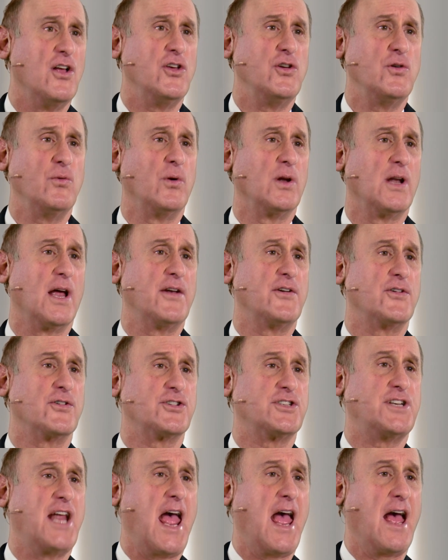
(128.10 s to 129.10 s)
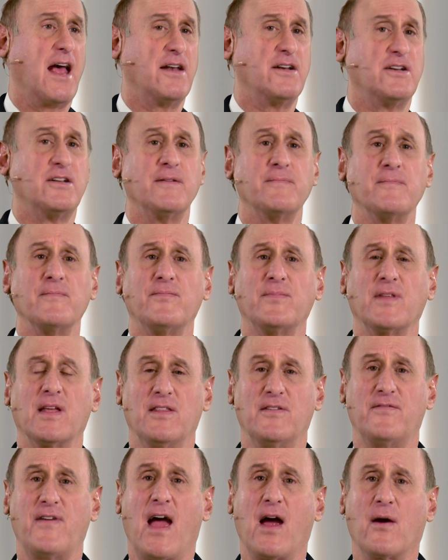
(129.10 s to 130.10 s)
You will understand
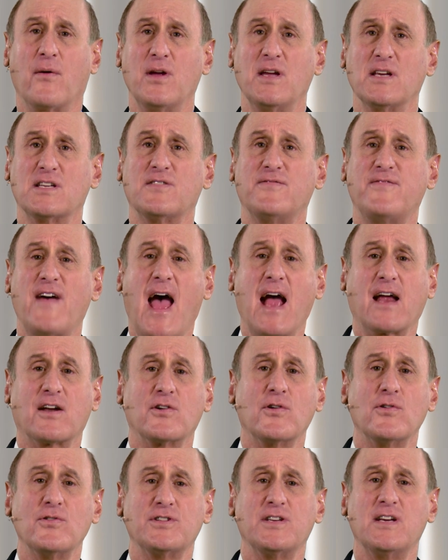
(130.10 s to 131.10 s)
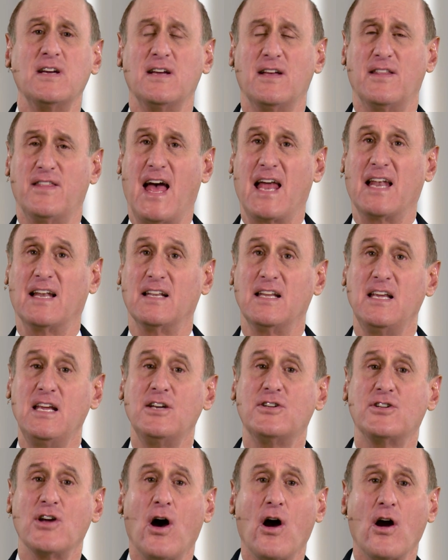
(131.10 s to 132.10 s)
the various factors that
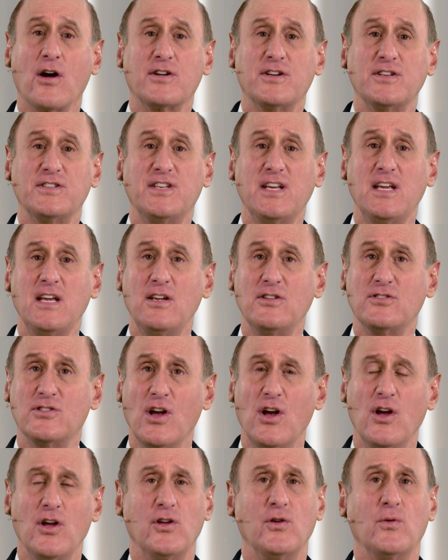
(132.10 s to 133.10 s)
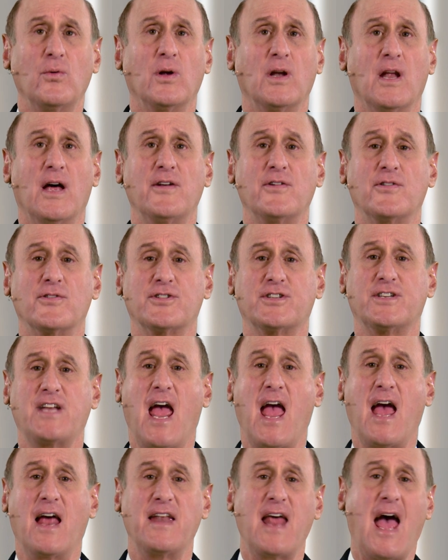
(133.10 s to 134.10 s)
lead to heart disease, you will
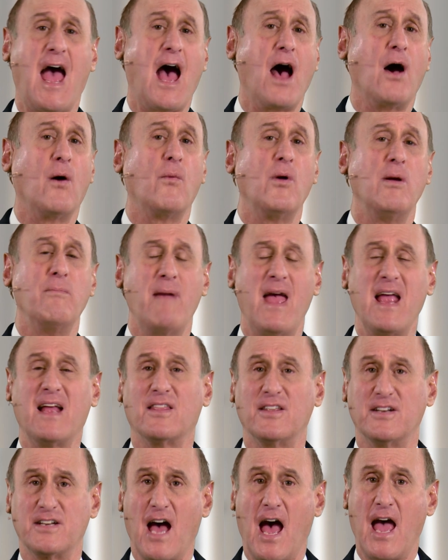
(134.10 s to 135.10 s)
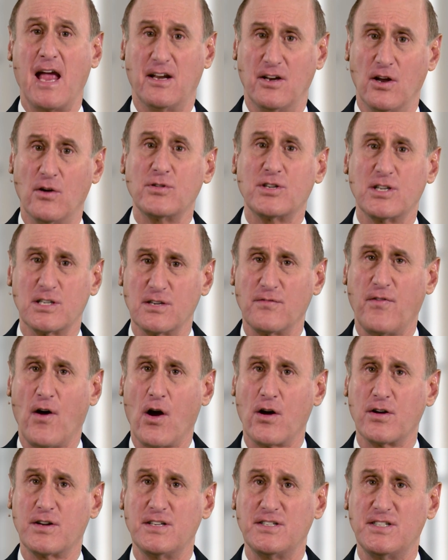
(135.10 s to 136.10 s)
understand how we make the diagnosis of
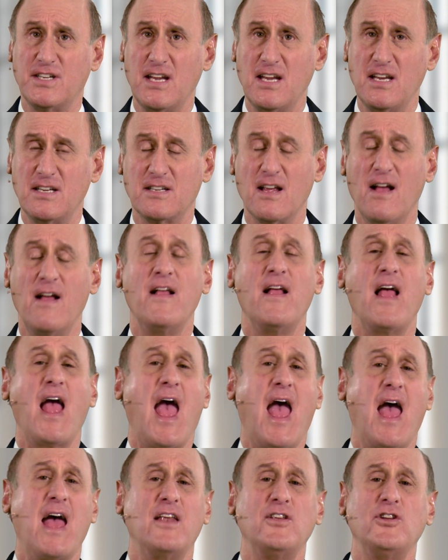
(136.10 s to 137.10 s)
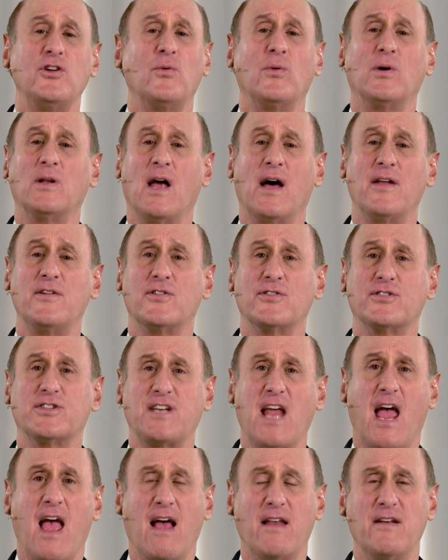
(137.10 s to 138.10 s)
heart disease, and you will
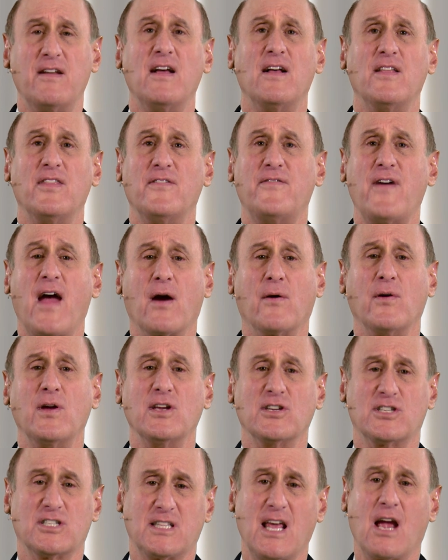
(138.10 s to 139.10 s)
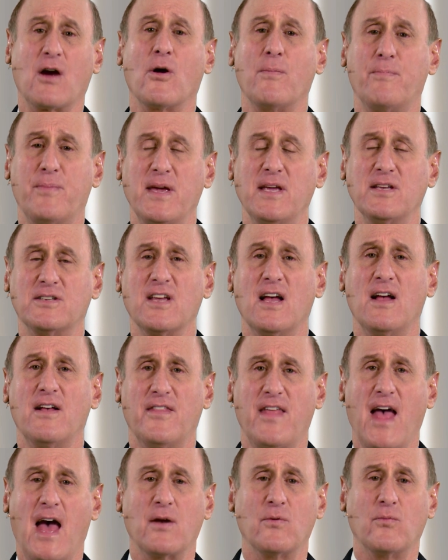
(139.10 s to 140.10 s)
understand the various therapies
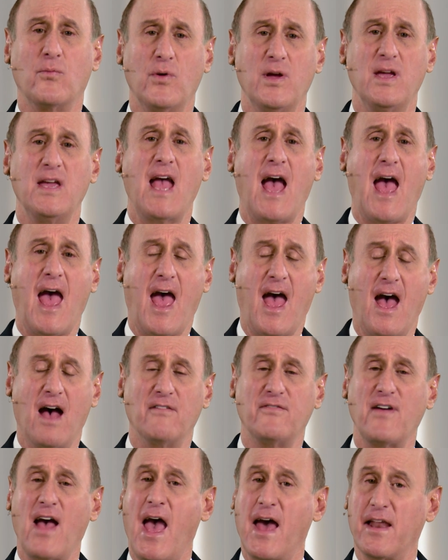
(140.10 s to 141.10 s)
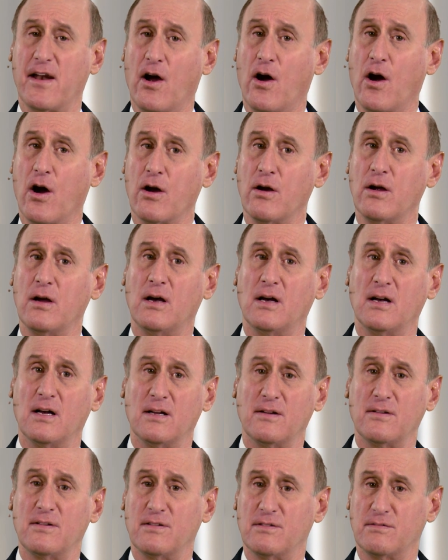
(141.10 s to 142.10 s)
that we have at our
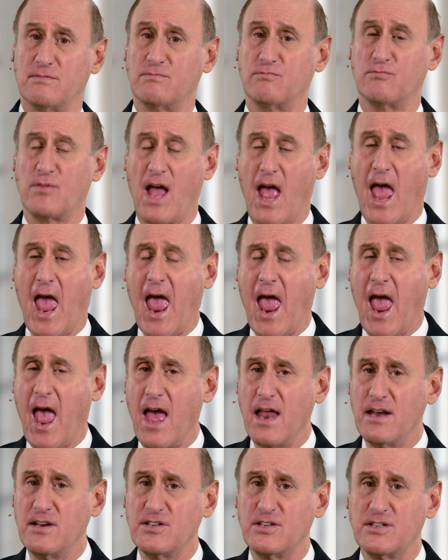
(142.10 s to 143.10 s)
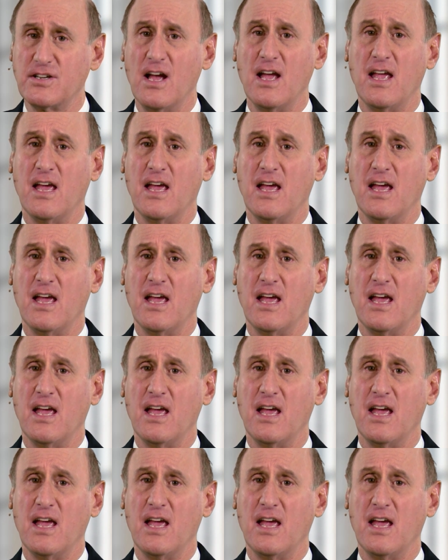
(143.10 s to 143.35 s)
hands